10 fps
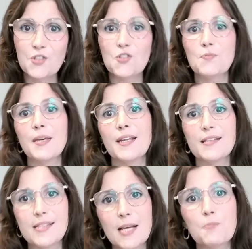made
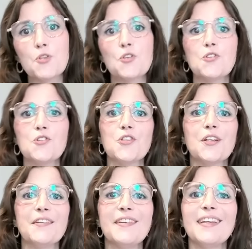assumptions, started
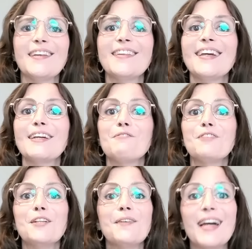thinking like a
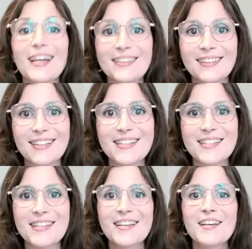real analyst.
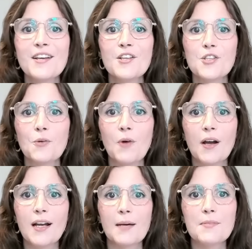So what
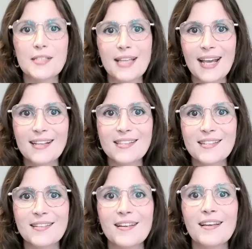comes next?
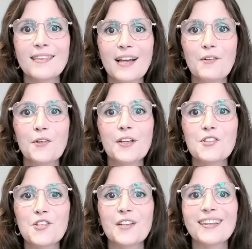Now you can
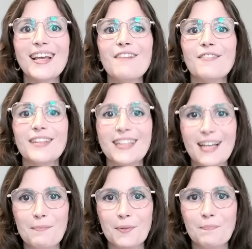start leveling
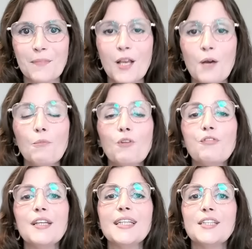up,
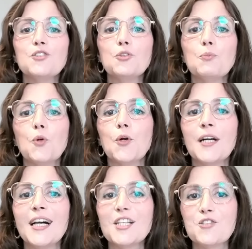moving into more
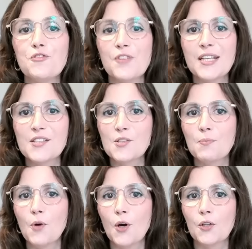advanced
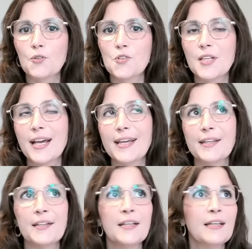models like
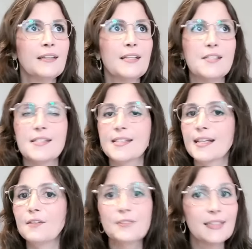the
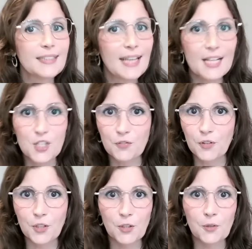discounted cash
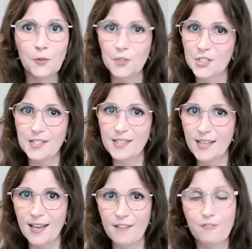flow or
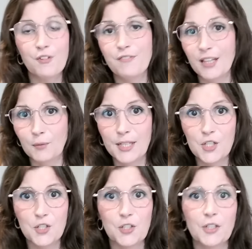DCF for
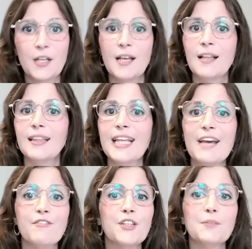valuation,
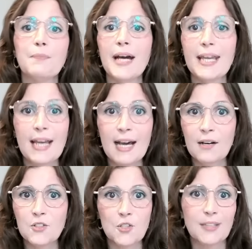levered
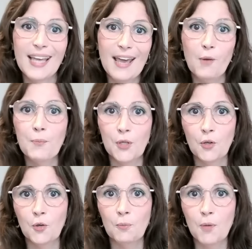buyout or the
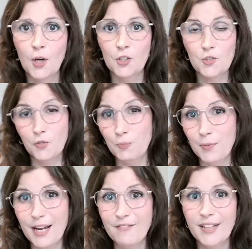LBO models for
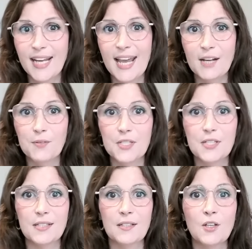private
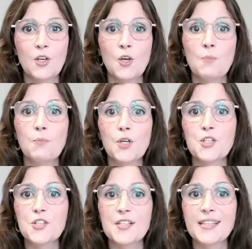equity,
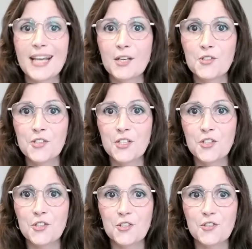mergers and
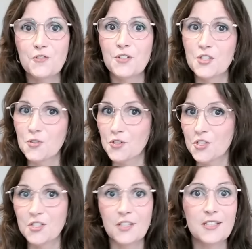acquisitions for
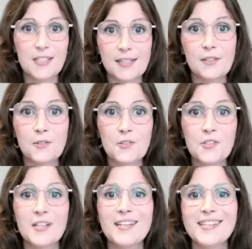strategic deals,
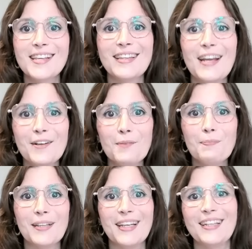scenario
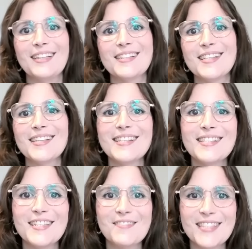planning,
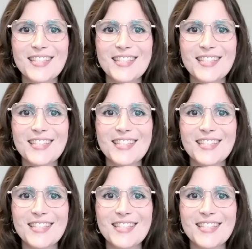sensitivity